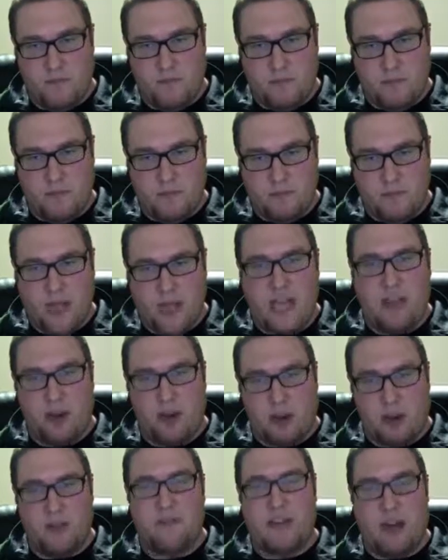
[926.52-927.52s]
make
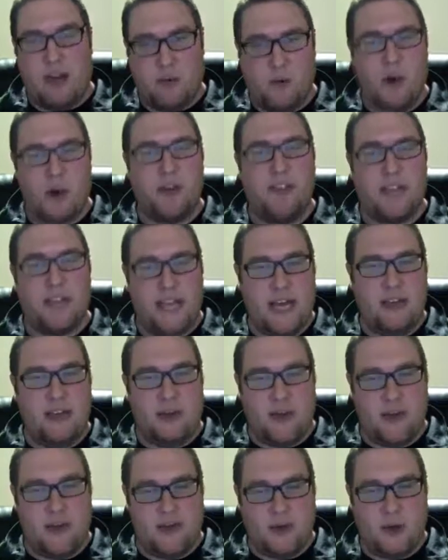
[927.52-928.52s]
all of that work
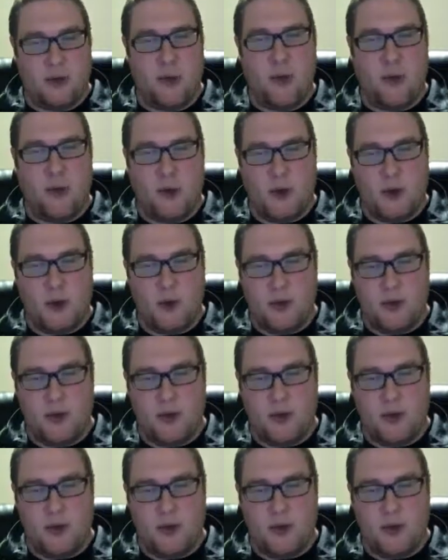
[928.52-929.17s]
together as a whole.